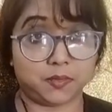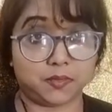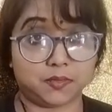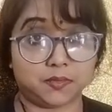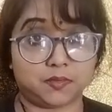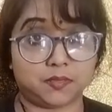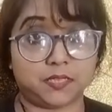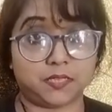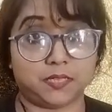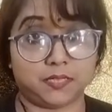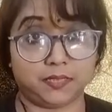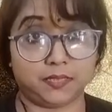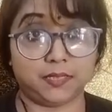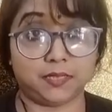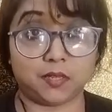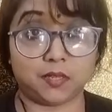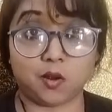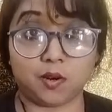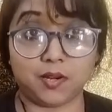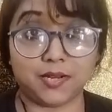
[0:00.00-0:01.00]
his
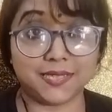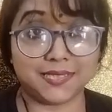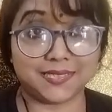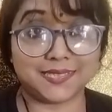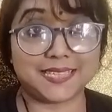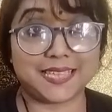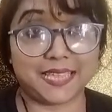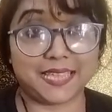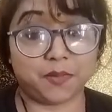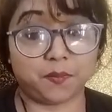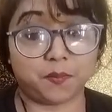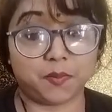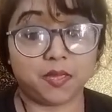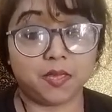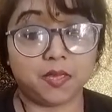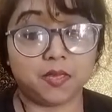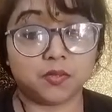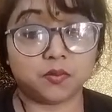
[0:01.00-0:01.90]
target or his aim.